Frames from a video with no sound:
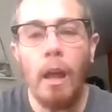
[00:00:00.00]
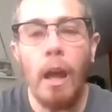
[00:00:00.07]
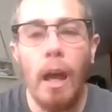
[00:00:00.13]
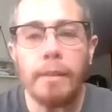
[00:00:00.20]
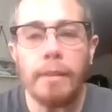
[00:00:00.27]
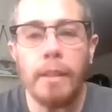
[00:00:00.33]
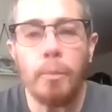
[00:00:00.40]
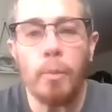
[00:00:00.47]

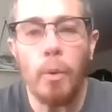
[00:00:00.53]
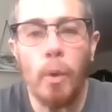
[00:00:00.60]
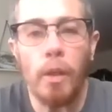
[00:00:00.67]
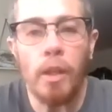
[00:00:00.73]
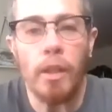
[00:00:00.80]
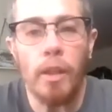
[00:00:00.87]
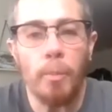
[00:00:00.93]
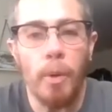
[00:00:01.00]
I did more
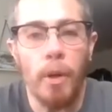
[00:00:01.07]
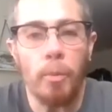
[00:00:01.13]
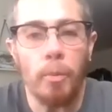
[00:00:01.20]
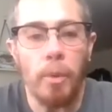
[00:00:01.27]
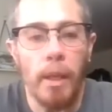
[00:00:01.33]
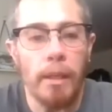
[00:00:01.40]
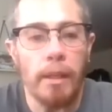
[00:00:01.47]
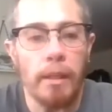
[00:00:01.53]
work on the purple
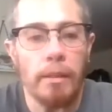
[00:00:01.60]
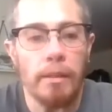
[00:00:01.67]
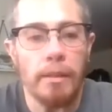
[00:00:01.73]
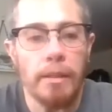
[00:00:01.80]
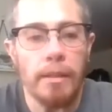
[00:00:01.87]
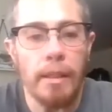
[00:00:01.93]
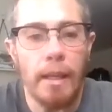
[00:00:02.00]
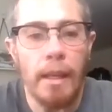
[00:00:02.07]

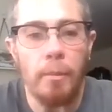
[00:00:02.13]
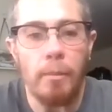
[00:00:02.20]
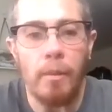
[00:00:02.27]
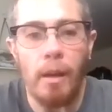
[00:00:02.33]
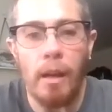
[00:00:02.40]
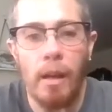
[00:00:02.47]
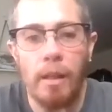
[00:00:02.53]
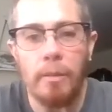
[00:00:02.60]
blanket. Um,
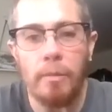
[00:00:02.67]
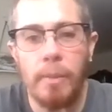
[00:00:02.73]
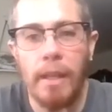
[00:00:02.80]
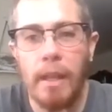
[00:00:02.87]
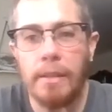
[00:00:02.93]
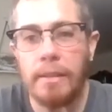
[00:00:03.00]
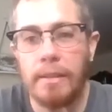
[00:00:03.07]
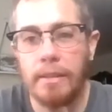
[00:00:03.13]
I because it's